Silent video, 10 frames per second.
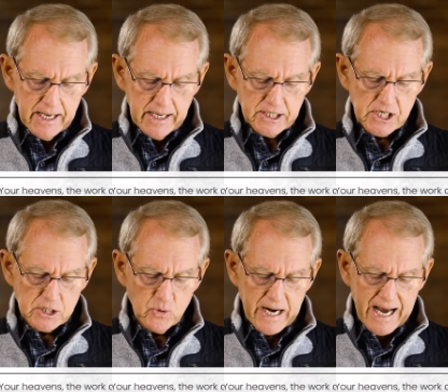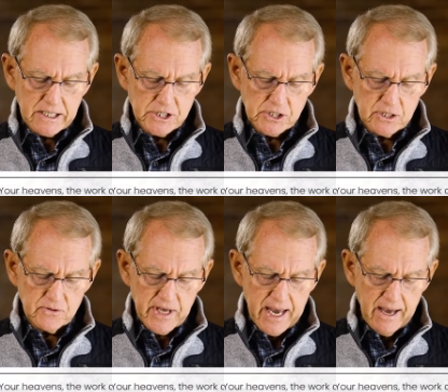It says, When I consider
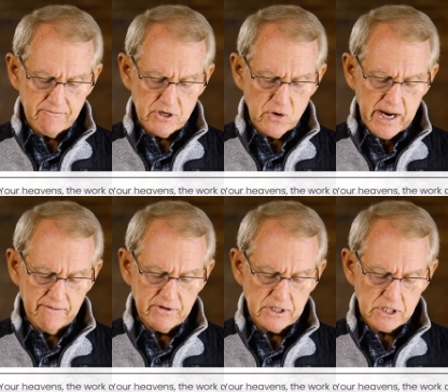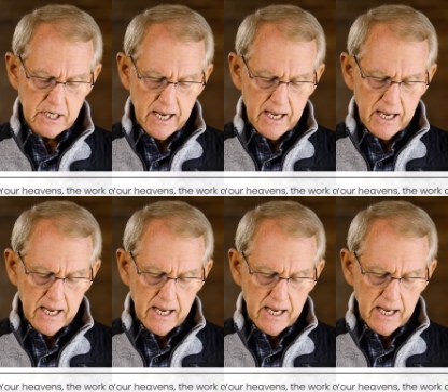the heaven, your heavens